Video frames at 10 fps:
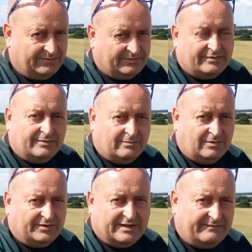sort of
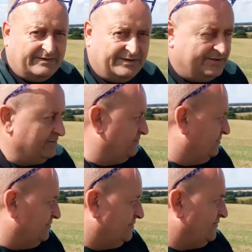once every two
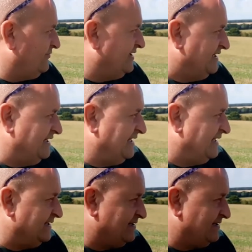or three years.